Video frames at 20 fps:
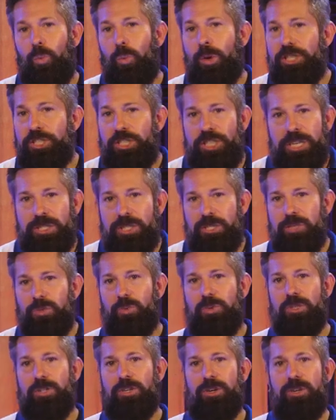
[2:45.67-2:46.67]
When
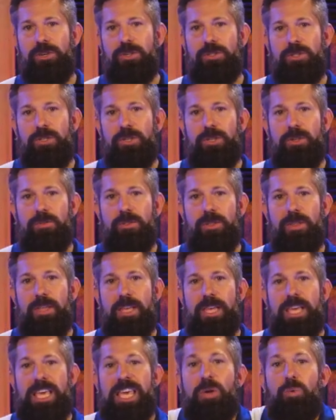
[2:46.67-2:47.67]
Jesus returns,
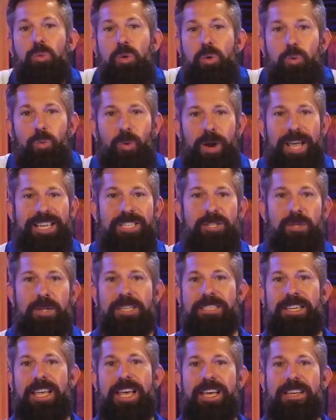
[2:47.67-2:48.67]
he will raise
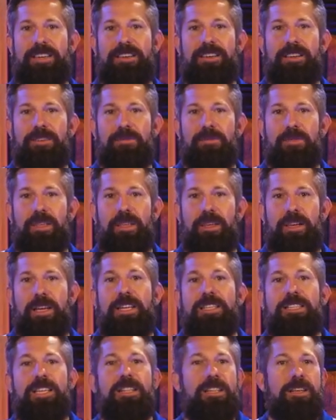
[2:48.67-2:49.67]
the dead,
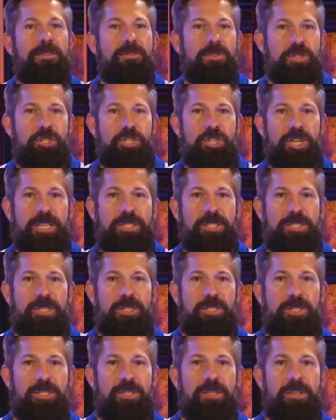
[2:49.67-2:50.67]
deliver
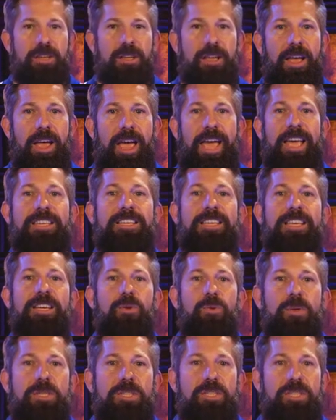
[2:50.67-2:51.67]
justice, and
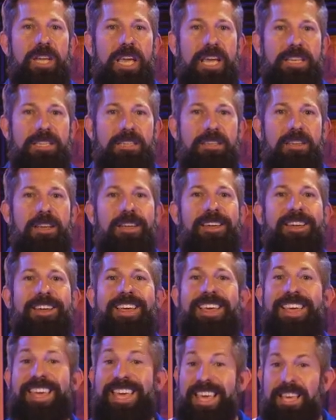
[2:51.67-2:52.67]
deal with Satan,
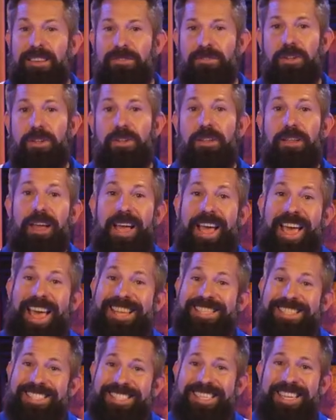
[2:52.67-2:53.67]
evil,
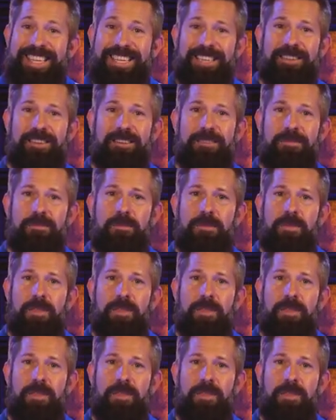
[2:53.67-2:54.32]
and sin.